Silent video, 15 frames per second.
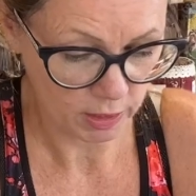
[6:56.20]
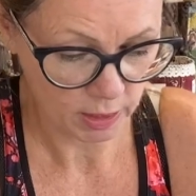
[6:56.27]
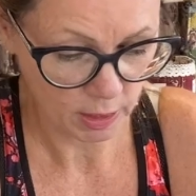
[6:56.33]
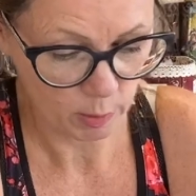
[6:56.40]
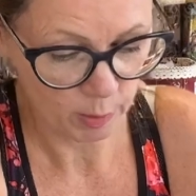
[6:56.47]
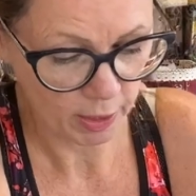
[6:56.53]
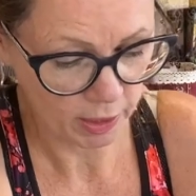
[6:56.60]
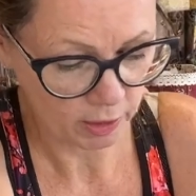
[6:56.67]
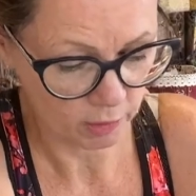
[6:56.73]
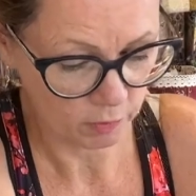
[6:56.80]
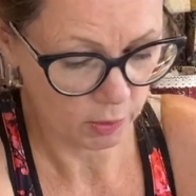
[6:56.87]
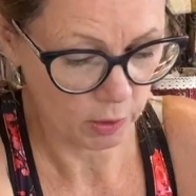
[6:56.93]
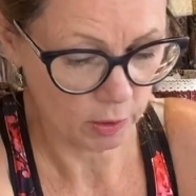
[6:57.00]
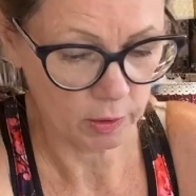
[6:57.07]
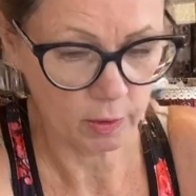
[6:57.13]
to the back of
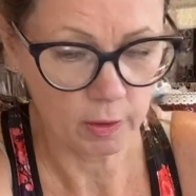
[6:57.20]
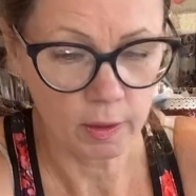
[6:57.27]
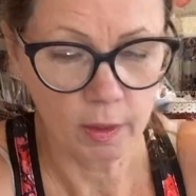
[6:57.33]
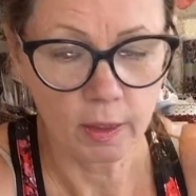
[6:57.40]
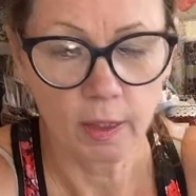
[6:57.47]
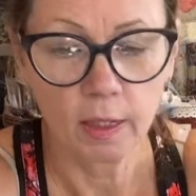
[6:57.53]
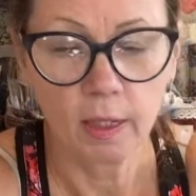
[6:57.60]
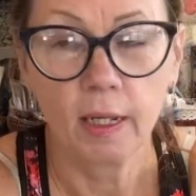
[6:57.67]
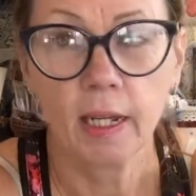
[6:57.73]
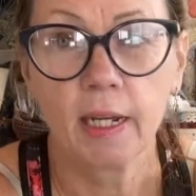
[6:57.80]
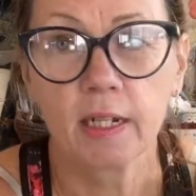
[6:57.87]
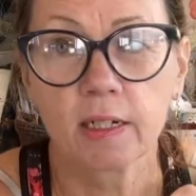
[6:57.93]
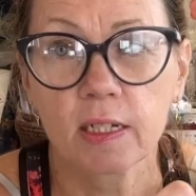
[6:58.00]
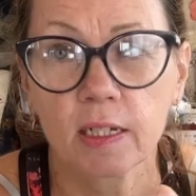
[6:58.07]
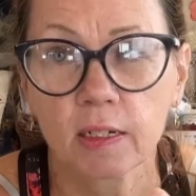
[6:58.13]
your
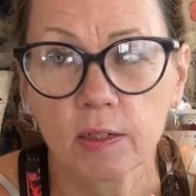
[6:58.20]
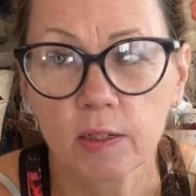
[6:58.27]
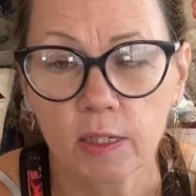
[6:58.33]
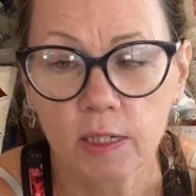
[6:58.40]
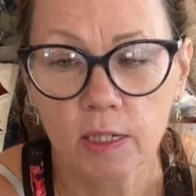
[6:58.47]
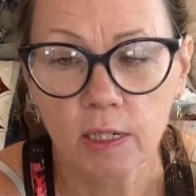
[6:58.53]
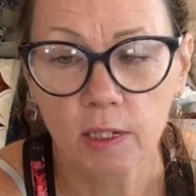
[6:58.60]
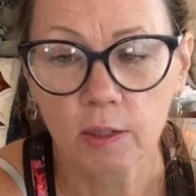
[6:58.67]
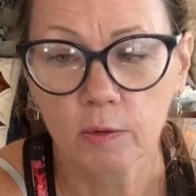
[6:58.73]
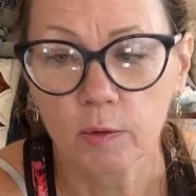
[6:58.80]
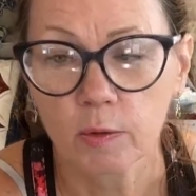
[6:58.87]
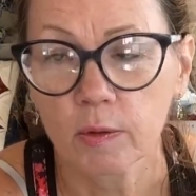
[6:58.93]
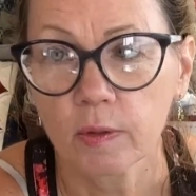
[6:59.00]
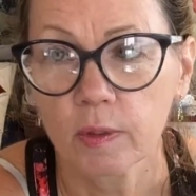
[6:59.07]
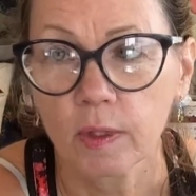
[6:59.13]
hexagon. So
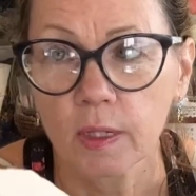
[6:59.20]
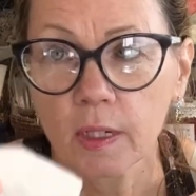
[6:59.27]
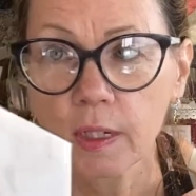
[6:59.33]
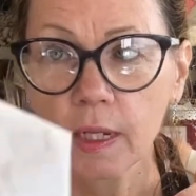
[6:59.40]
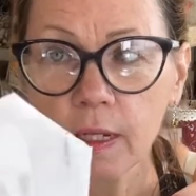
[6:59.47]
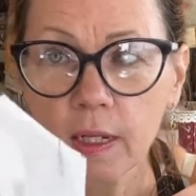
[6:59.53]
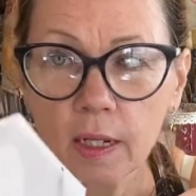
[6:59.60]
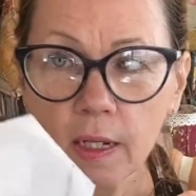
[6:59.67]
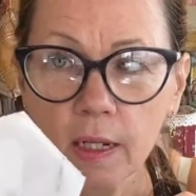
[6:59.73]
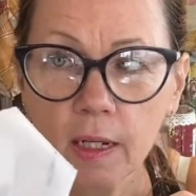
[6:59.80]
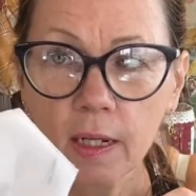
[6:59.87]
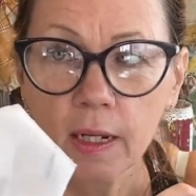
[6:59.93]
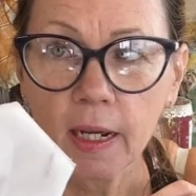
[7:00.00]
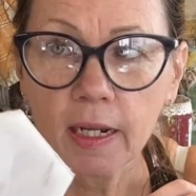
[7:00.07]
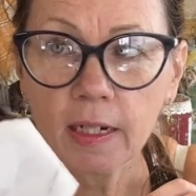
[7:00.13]

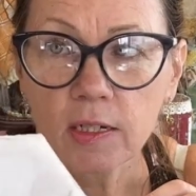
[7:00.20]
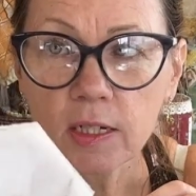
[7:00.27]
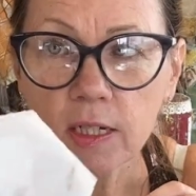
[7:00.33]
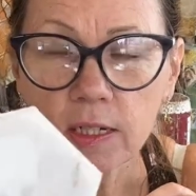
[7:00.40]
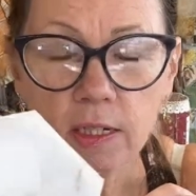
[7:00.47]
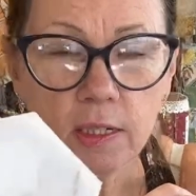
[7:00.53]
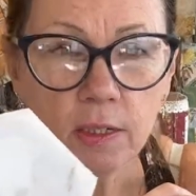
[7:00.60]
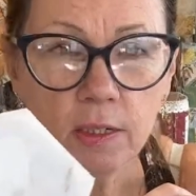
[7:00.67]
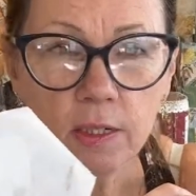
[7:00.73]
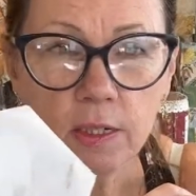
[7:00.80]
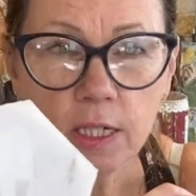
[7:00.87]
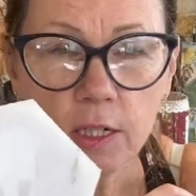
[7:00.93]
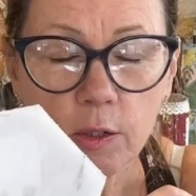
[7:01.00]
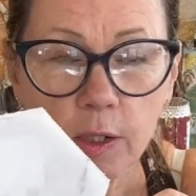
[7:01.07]
H630 or